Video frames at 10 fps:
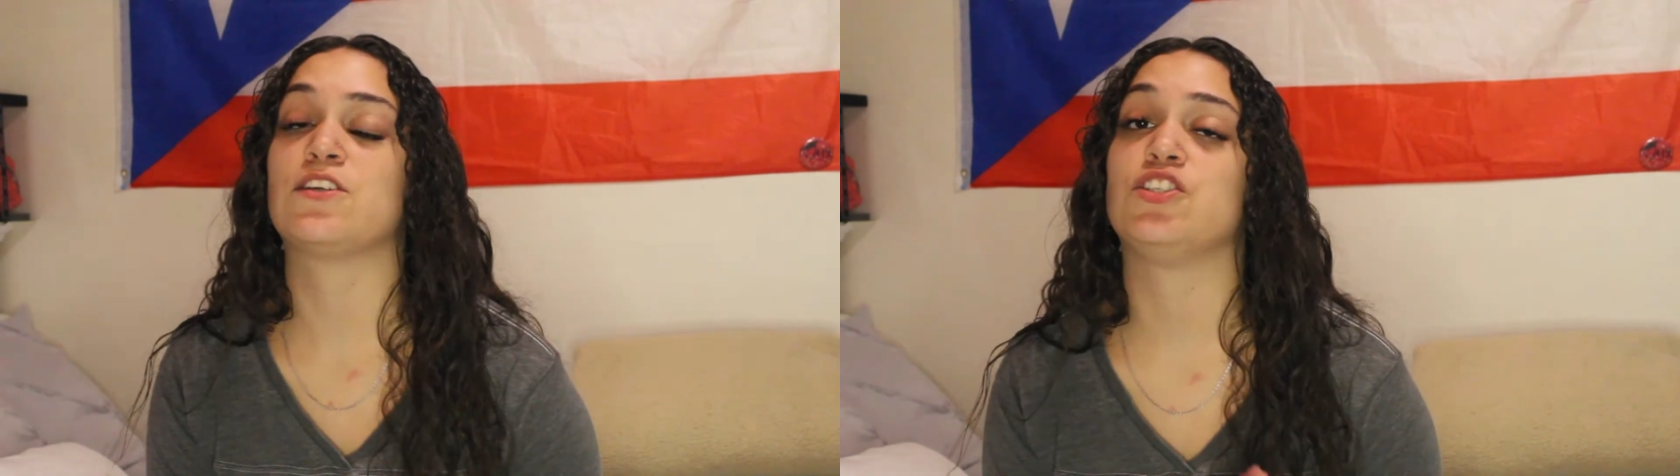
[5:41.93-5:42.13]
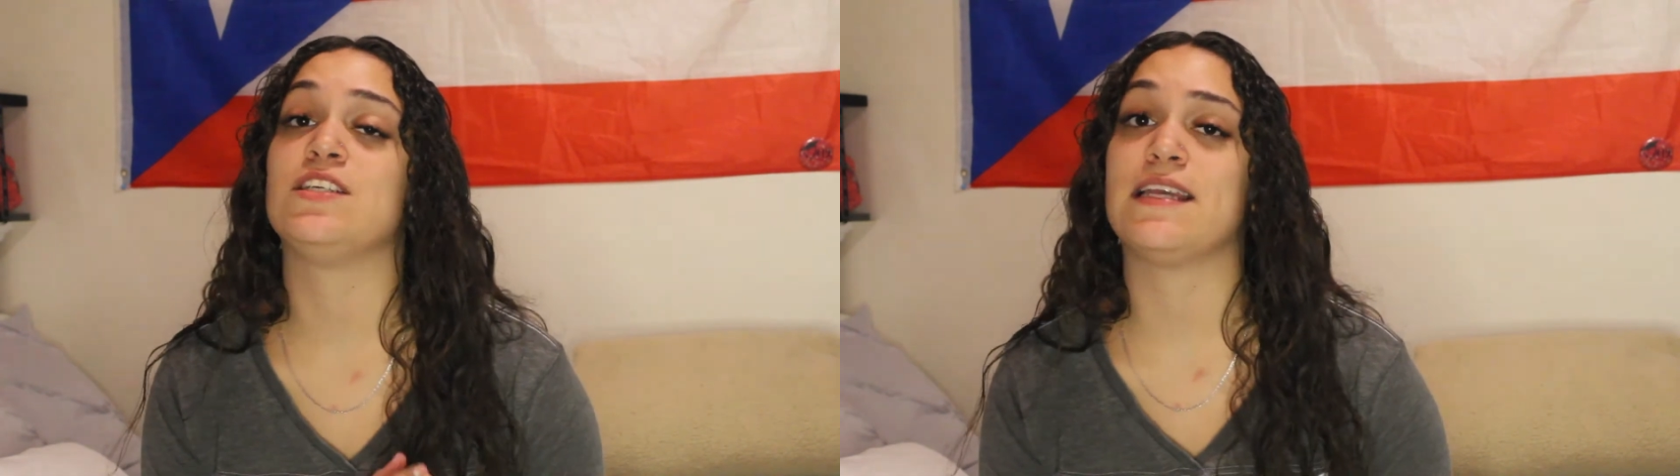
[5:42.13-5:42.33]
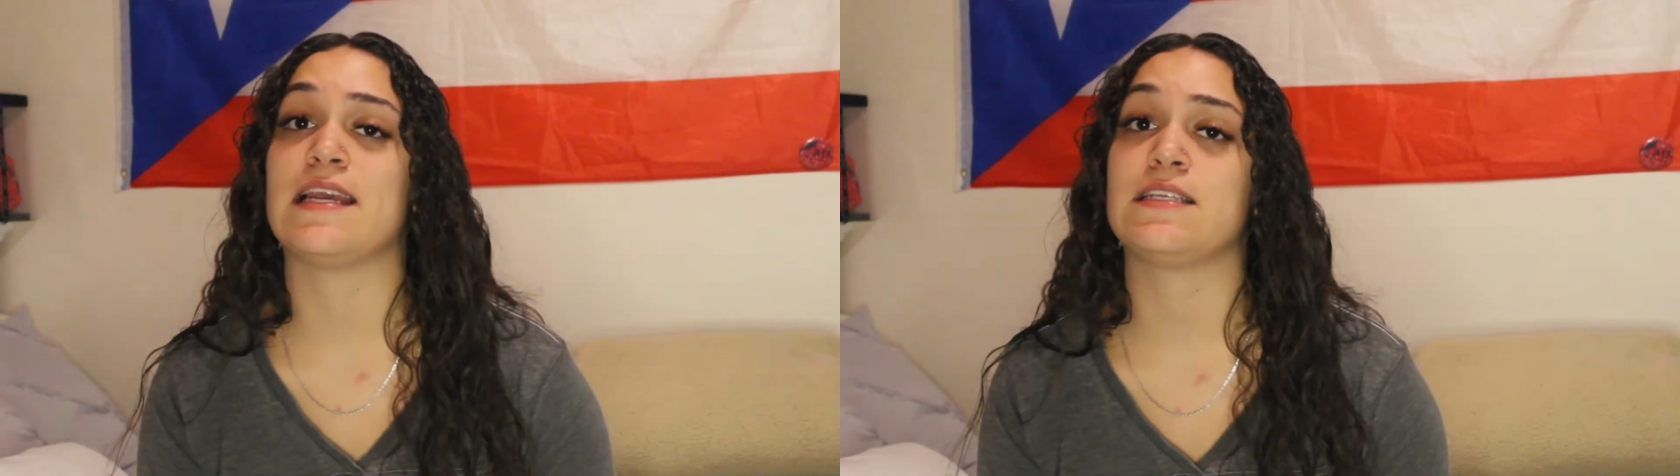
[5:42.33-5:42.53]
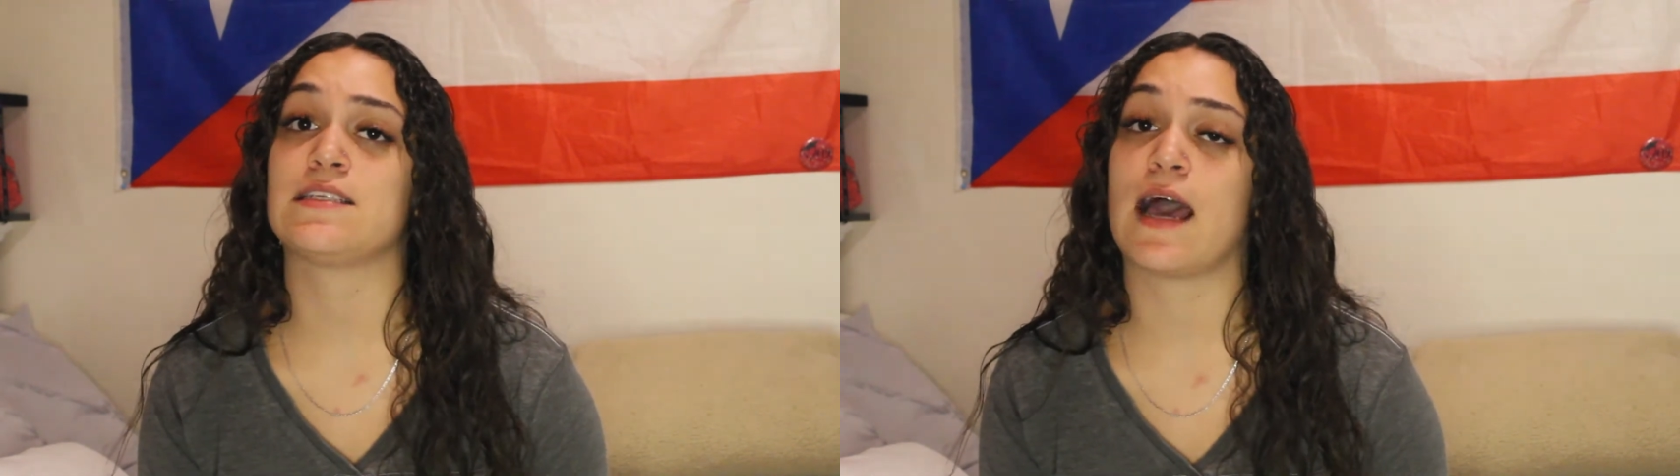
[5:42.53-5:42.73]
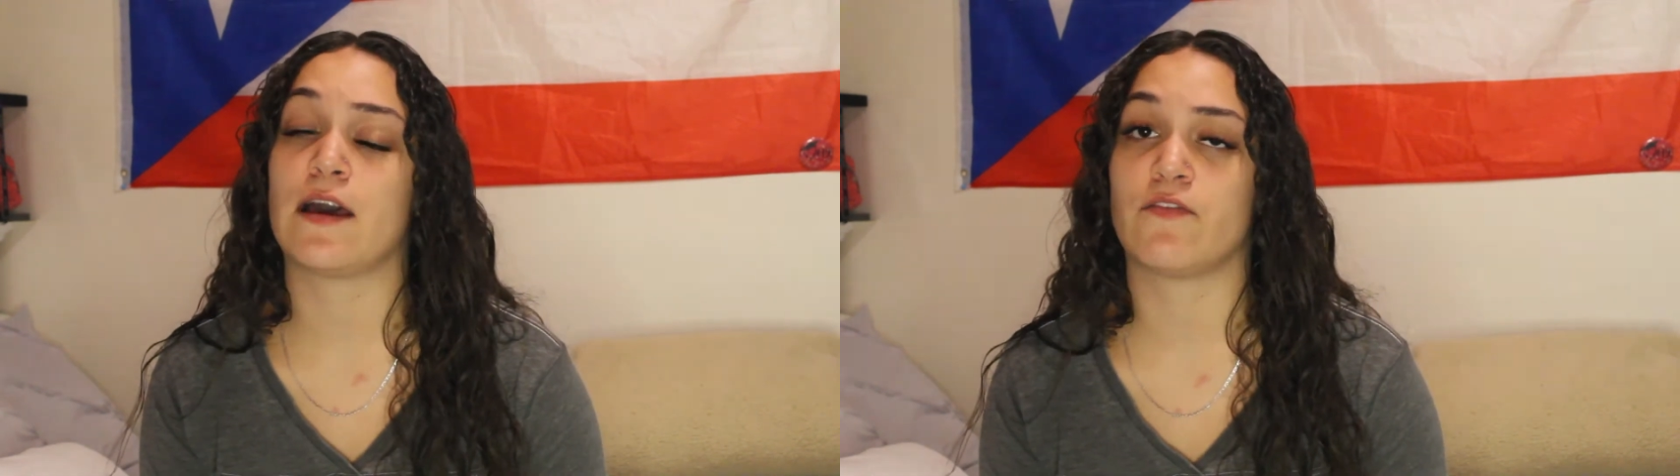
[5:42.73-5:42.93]
she
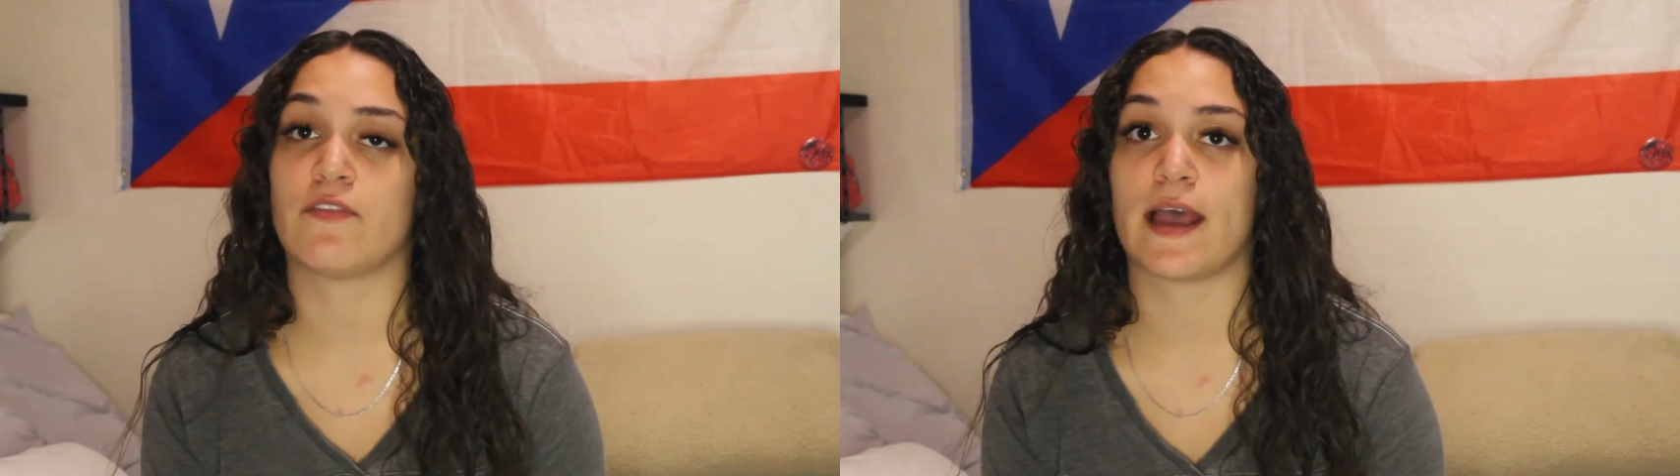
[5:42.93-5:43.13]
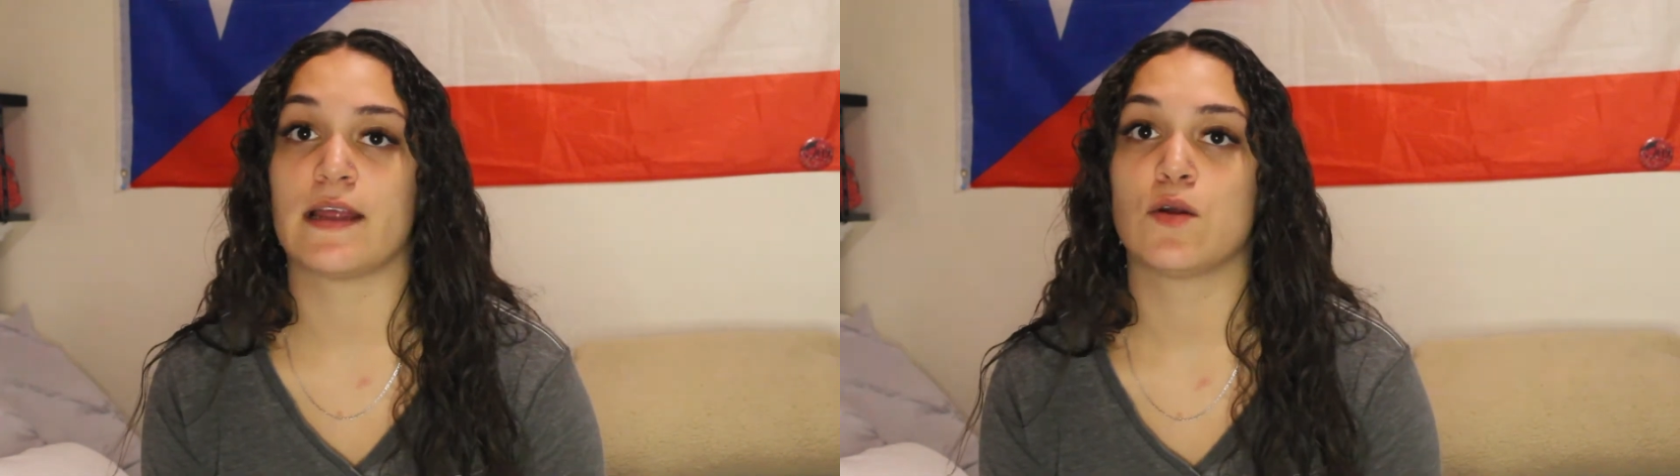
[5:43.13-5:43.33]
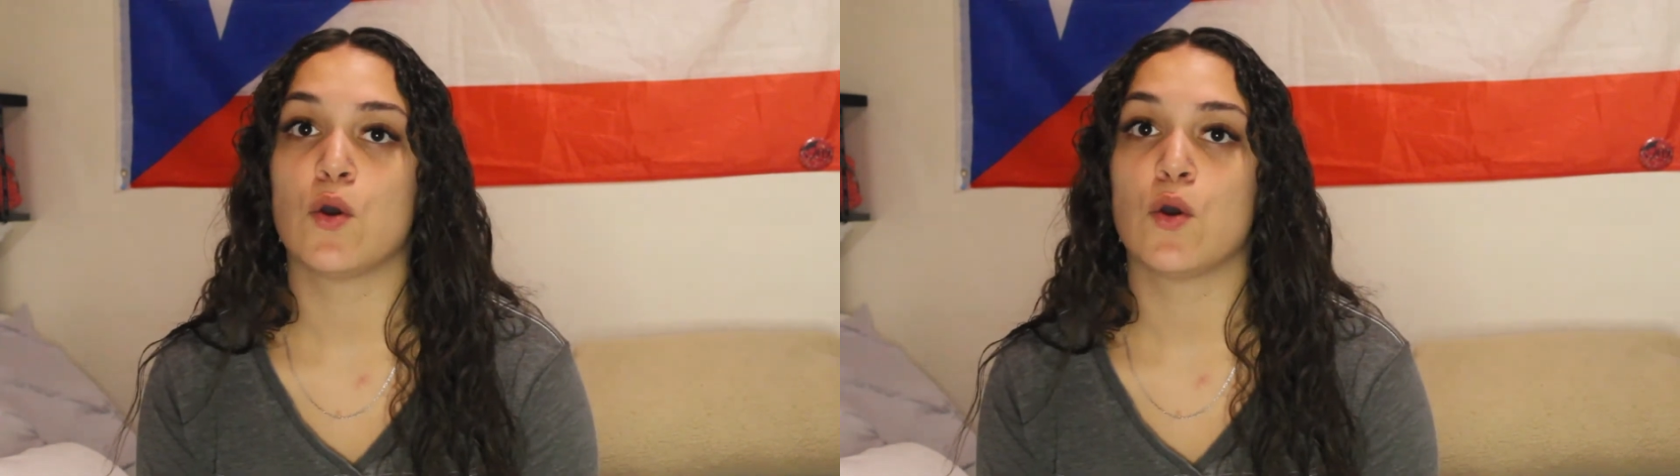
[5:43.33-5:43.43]
gained out of that